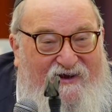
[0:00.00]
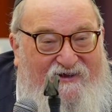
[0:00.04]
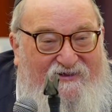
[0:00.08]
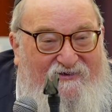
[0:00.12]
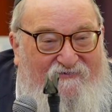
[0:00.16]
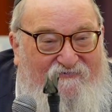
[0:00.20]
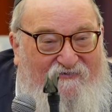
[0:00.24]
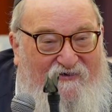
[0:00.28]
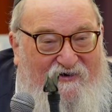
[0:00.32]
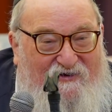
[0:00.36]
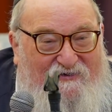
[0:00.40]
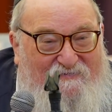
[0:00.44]
in
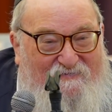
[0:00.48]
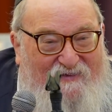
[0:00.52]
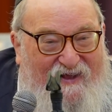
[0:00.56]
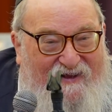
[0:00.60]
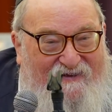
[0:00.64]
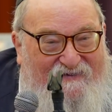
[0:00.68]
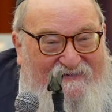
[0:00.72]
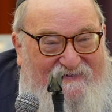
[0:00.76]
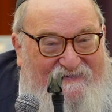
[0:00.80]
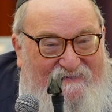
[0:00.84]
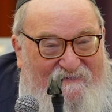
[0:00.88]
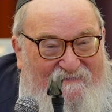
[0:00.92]
the first
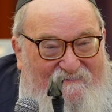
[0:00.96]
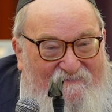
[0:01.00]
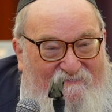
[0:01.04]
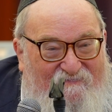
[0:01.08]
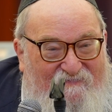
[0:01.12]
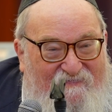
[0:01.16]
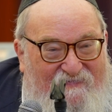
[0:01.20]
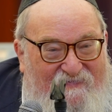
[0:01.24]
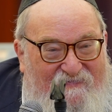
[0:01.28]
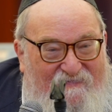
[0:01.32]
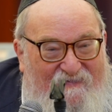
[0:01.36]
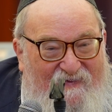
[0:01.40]
place.
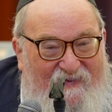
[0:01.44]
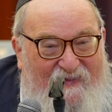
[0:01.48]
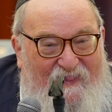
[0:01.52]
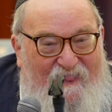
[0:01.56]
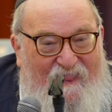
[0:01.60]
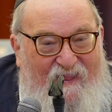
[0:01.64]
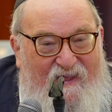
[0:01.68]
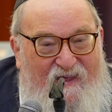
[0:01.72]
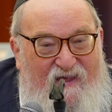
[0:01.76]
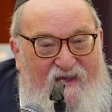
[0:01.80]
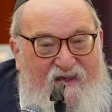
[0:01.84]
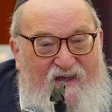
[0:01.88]

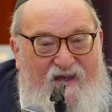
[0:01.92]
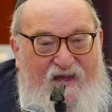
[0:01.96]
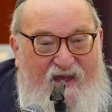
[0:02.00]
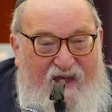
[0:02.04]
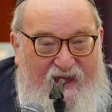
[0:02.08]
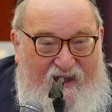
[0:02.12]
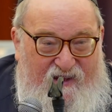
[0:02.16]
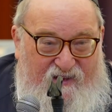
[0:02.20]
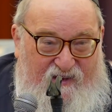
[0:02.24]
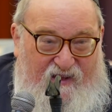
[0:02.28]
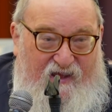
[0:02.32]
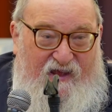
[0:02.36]

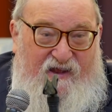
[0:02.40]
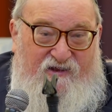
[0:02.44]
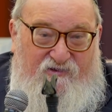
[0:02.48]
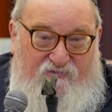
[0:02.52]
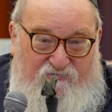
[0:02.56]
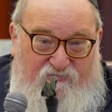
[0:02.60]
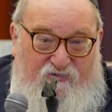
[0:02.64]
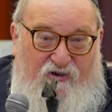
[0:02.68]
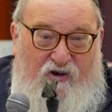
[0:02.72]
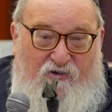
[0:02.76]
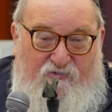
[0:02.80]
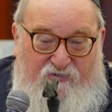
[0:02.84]
And
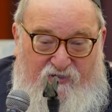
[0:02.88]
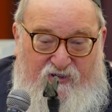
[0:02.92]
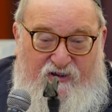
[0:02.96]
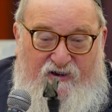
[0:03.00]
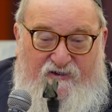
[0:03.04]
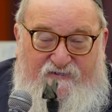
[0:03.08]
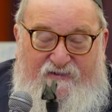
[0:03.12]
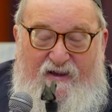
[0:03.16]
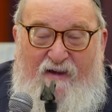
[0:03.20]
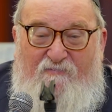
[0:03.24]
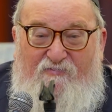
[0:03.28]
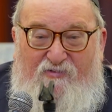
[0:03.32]
you know, the
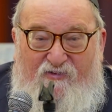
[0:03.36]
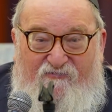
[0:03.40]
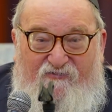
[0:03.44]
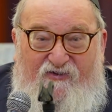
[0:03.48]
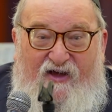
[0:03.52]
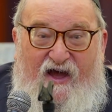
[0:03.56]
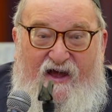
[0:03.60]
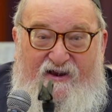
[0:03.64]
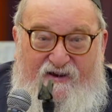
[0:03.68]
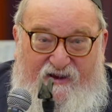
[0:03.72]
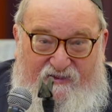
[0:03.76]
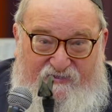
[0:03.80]
example of
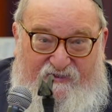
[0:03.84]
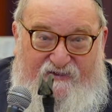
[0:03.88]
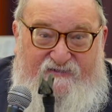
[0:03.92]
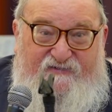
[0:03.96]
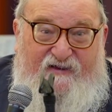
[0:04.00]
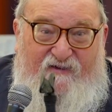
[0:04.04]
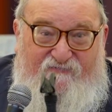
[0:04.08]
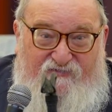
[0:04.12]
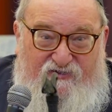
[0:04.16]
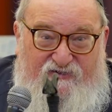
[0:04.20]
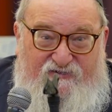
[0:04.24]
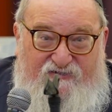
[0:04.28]
Chana and the
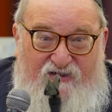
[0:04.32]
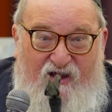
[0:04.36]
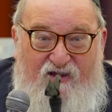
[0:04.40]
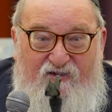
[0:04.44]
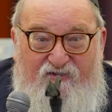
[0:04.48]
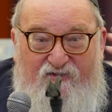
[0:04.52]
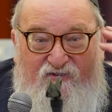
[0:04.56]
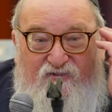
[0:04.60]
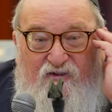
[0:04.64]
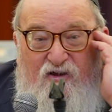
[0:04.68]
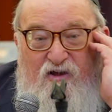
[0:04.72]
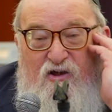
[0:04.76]
7
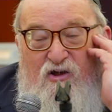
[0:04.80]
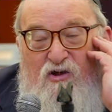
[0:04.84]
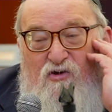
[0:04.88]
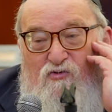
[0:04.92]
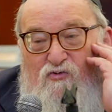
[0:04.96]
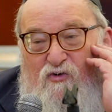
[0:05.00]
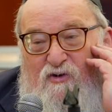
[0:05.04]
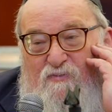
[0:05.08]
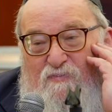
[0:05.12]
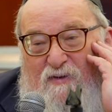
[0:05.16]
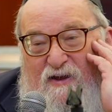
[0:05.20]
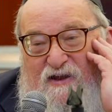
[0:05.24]
sons
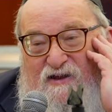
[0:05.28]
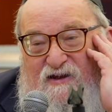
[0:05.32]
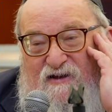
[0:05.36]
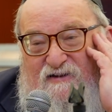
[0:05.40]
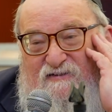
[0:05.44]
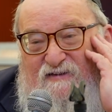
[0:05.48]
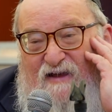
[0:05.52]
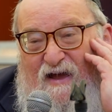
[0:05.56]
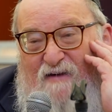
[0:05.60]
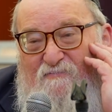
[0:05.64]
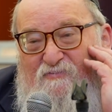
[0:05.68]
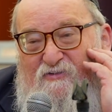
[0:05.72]
would be an
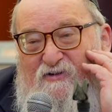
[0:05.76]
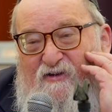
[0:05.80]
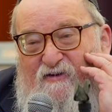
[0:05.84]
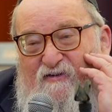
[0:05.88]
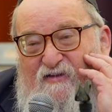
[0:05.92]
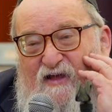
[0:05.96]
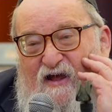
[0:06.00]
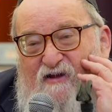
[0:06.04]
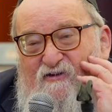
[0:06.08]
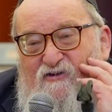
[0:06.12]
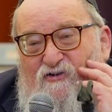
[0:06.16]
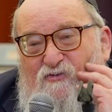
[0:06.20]
example of
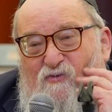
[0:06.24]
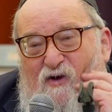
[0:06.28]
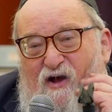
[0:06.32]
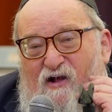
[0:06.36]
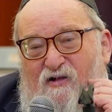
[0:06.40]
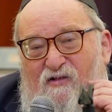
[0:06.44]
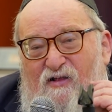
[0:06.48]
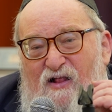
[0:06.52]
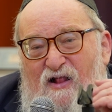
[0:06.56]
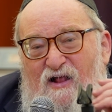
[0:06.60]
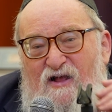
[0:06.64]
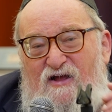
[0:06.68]
that as
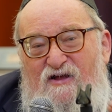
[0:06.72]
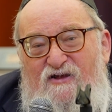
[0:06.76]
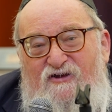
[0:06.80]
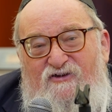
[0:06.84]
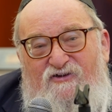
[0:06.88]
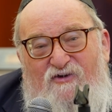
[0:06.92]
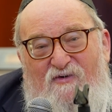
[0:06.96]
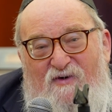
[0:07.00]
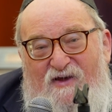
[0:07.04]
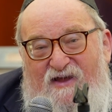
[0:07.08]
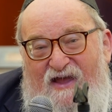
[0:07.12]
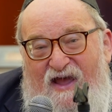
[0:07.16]
well.
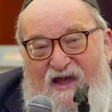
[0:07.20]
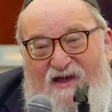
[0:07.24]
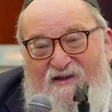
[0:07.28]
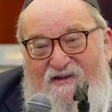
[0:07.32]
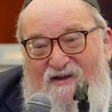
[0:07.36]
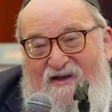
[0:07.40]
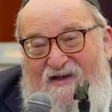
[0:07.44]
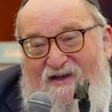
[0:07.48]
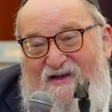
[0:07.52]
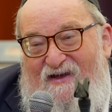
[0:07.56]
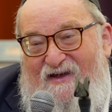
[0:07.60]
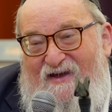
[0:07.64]
So
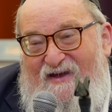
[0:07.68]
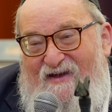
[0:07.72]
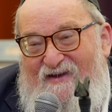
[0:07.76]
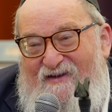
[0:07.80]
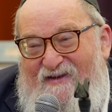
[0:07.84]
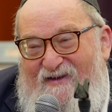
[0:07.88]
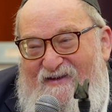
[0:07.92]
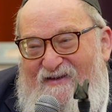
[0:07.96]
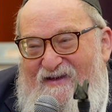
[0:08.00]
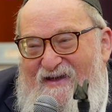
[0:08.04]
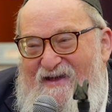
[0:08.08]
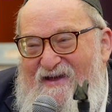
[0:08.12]
again,
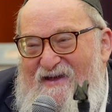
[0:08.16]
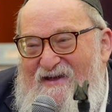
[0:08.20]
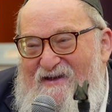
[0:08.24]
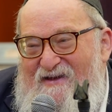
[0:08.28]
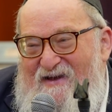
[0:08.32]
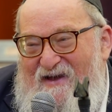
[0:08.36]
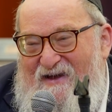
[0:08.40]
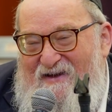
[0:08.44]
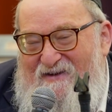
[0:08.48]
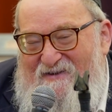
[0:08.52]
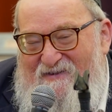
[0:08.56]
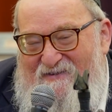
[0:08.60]

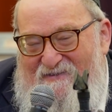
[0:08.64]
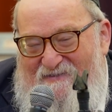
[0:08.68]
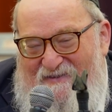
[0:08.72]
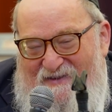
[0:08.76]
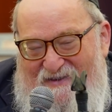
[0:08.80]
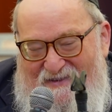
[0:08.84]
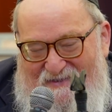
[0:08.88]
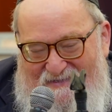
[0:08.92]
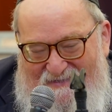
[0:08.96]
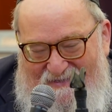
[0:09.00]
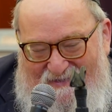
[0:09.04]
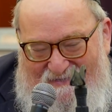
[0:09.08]
Dr.
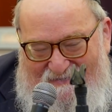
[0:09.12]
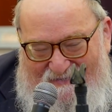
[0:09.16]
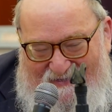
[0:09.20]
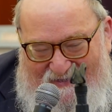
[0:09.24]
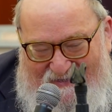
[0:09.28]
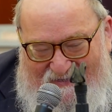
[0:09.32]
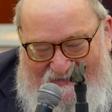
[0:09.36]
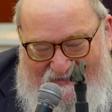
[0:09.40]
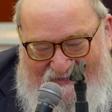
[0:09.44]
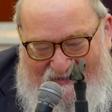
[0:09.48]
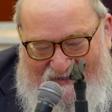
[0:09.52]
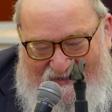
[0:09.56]

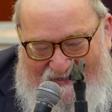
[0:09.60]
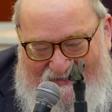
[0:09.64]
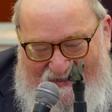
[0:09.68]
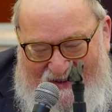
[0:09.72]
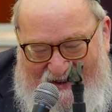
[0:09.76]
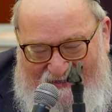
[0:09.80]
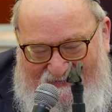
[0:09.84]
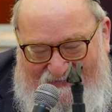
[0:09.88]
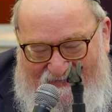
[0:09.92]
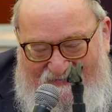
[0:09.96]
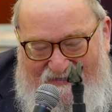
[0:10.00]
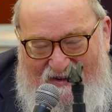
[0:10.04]

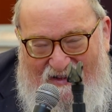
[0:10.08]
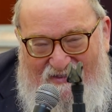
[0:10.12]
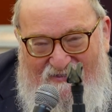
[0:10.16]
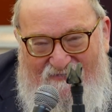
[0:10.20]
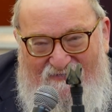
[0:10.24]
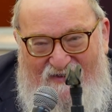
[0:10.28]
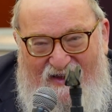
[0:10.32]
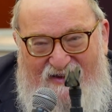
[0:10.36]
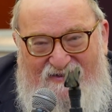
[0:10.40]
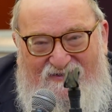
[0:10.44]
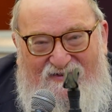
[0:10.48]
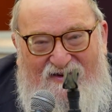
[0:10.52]

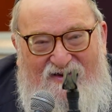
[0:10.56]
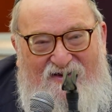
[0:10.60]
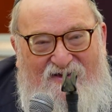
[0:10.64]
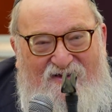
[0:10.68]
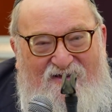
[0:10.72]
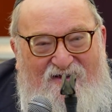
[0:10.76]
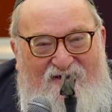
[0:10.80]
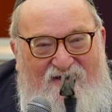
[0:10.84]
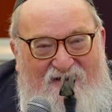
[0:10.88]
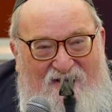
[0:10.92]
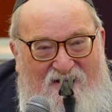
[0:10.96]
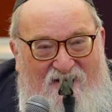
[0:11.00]

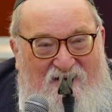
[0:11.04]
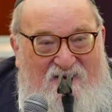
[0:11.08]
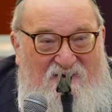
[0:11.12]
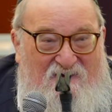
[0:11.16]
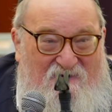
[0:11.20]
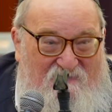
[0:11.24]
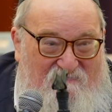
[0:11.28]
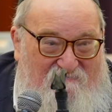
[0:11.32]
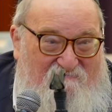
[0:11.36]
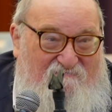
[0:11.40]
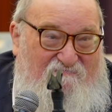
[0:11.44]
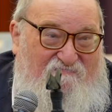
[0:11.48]

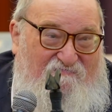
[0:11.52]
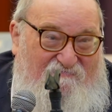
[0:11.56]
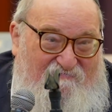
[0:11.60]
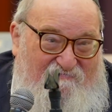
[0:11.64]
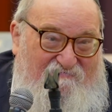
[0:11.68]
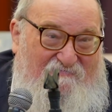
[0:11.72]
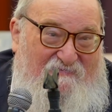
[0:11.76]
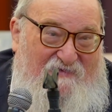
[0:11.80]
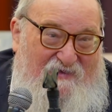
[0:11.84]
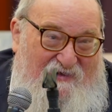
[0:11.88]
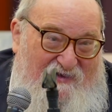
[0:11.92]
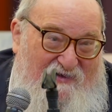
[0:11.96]
Soloveitchik
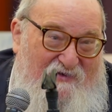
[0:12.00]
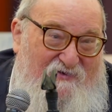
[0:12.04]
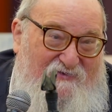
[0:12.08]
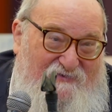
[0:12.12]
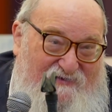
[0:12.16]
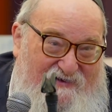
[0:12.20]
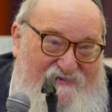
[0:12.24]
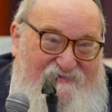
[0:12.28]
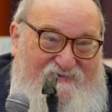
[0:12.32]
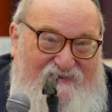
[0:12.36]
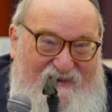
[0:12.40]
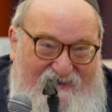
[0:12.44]

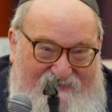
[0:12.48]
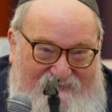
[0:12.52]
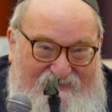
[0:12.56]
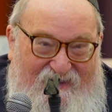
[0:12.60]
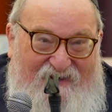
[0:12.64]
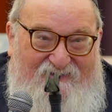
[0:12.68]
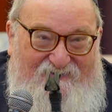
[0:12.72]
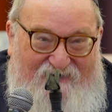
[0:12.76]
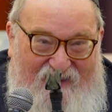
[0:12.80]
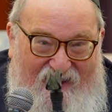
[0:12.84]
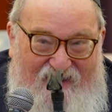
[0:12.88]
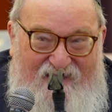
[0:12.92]
uses this
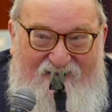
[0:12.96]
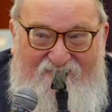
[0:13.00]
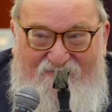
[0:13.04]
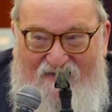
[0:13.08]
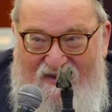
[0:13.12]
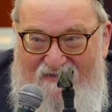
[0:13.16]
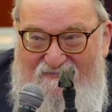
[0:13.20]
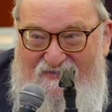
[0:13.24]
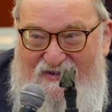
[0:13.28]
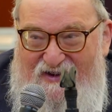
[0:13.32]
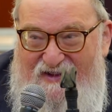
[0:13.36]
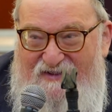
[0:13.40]
as kind of
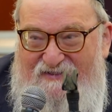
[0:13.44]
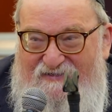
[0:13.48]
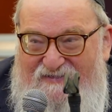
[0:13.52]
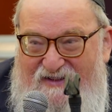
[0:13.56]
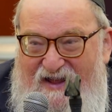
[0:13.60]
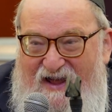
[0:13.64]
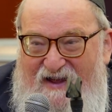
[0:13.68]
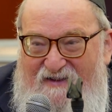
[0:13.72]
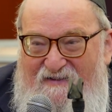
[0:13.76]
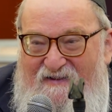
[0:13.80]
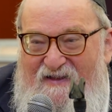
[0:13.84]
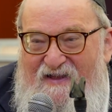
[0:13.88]
evidence
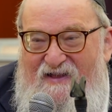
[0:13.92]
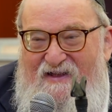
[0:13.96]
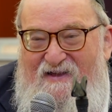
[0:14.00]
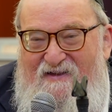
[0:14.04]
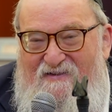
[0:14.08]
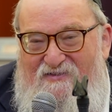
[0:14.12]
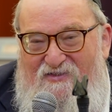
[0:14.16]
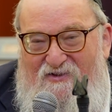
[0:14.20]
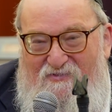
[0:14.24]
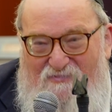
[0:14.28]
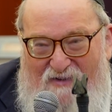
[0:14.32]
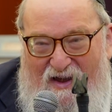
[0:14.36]
that
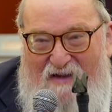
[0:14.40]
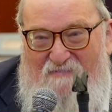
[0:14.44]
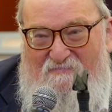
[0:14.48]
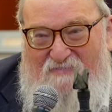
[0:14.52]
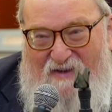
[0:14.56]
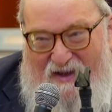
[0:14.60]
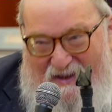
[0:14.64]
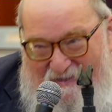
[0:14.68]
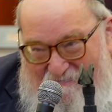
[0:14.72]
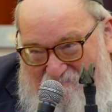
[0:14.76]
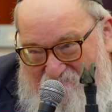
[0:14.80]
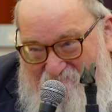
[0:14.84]
the
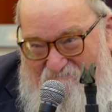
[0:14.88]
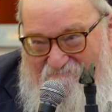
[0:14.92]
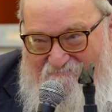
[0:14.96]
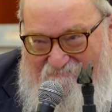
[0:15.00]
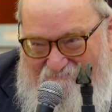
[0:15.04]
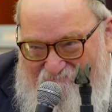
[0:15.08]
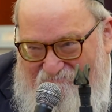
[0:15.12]
Rambam